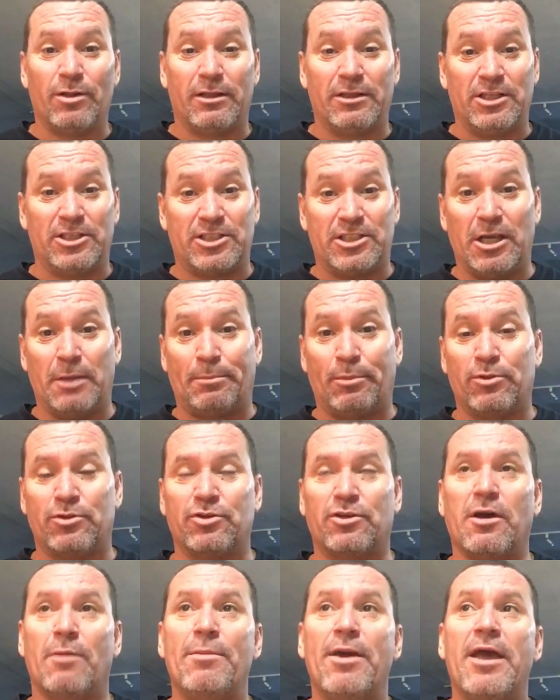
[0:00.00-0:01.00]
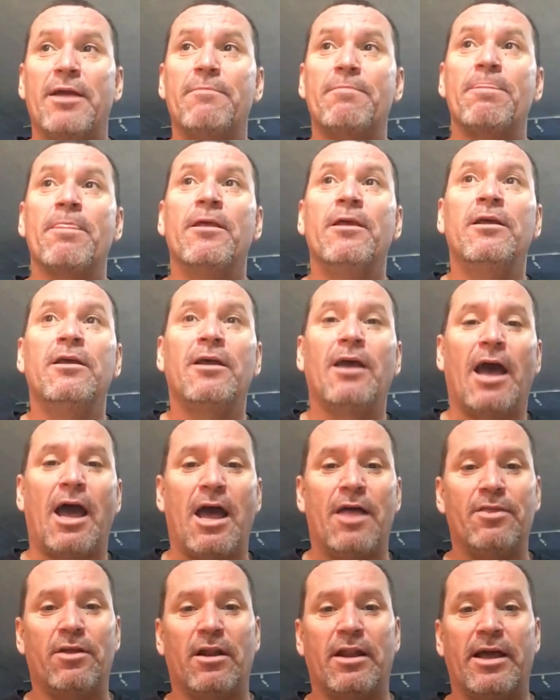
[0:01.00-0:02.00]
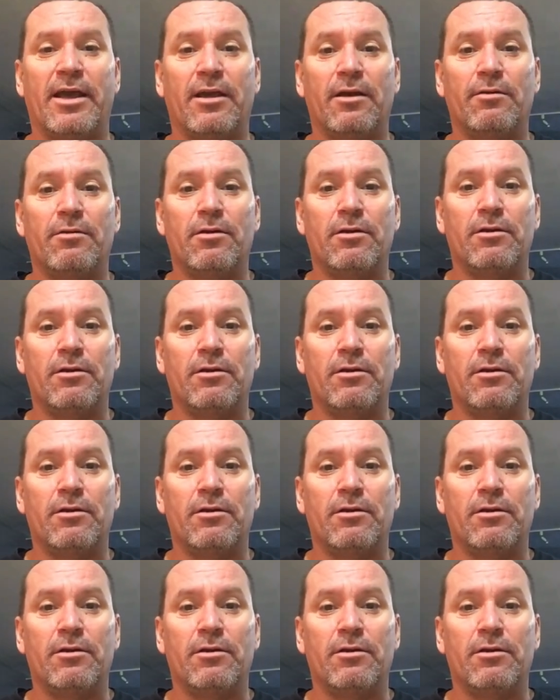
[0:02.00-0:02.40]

disciples who come in and they're like,